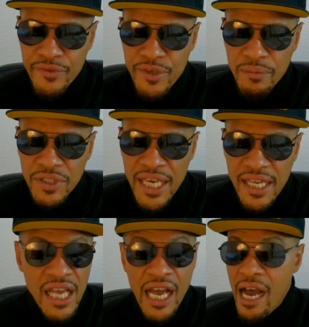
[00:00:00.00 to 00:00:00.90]
You know what I'm
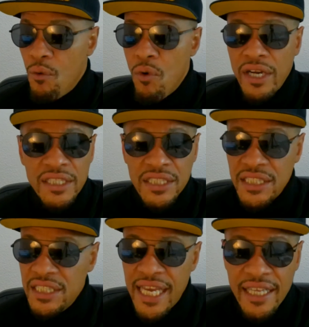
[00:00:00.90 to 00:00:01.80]
saying? I wanted to
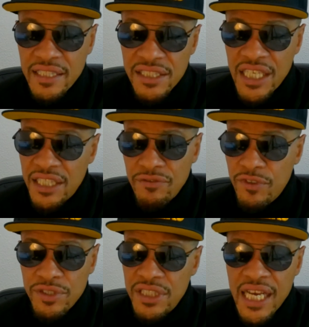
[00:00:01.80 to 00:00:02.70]
see Anthony Joshua
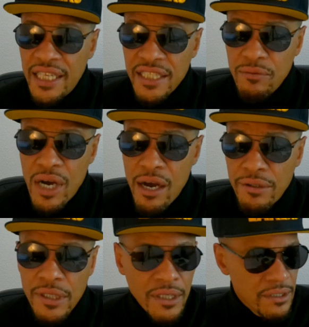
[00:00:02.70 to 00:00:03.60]
versus Deontay Wilder.